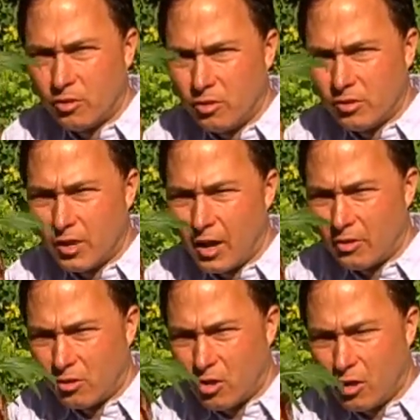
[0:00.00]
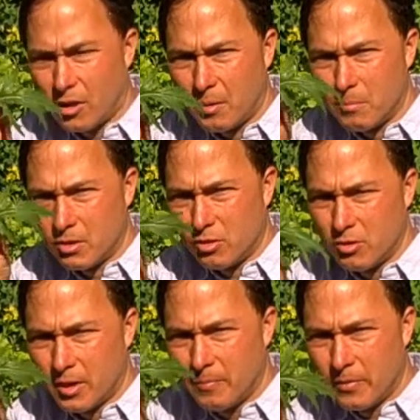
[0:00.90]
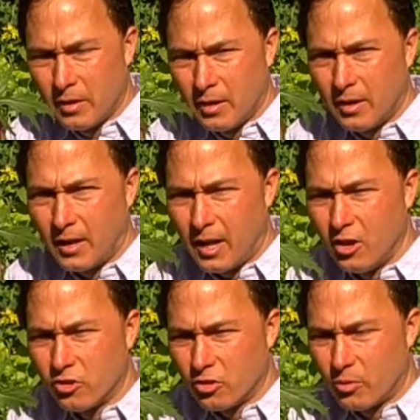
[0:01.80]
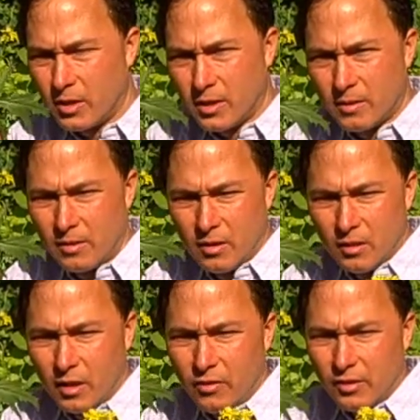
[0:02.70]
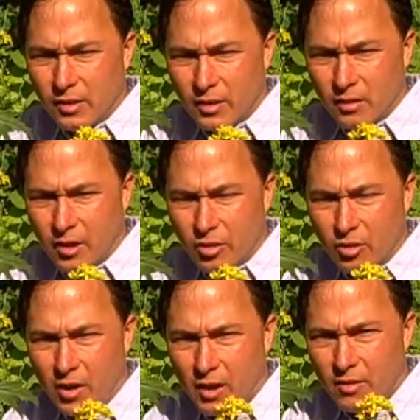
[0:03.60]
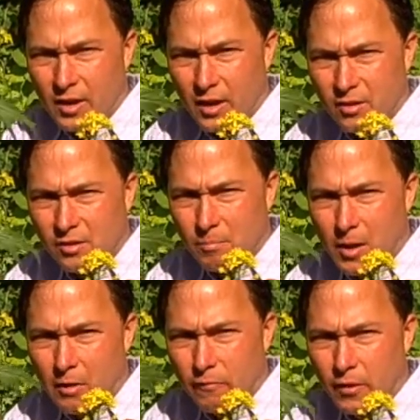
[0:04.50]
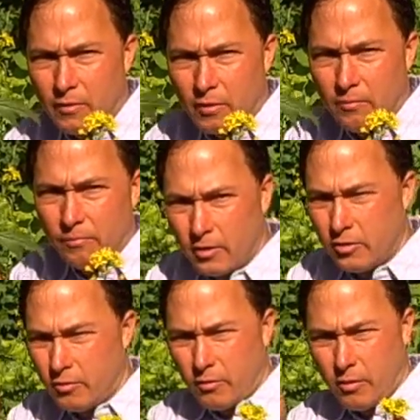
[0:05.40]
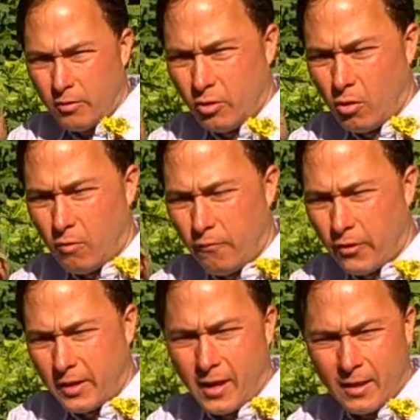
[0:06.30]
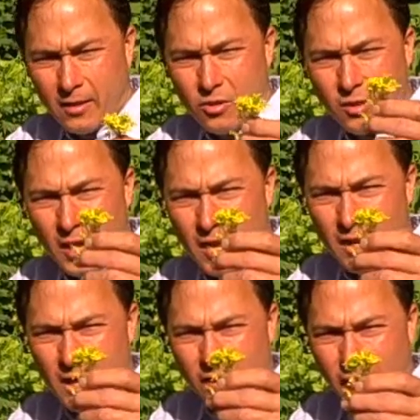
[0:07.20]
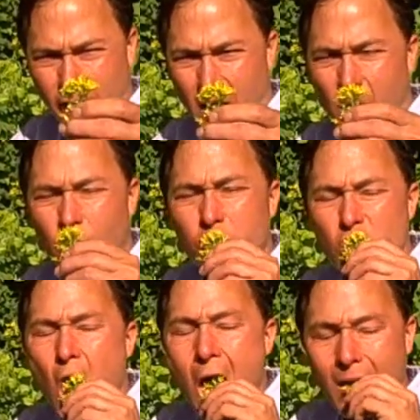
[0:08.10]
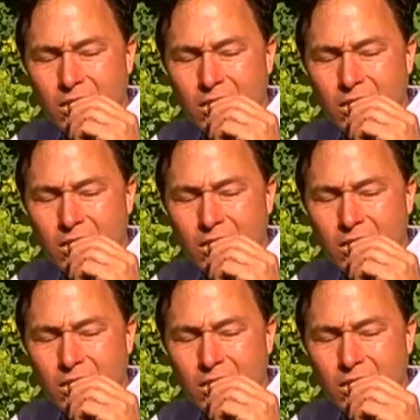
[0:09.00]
So these guys are called Mizuna, and Asian green. Let these guys all out there and have a nice mild flavor. And don't forget that you can eat the flowers.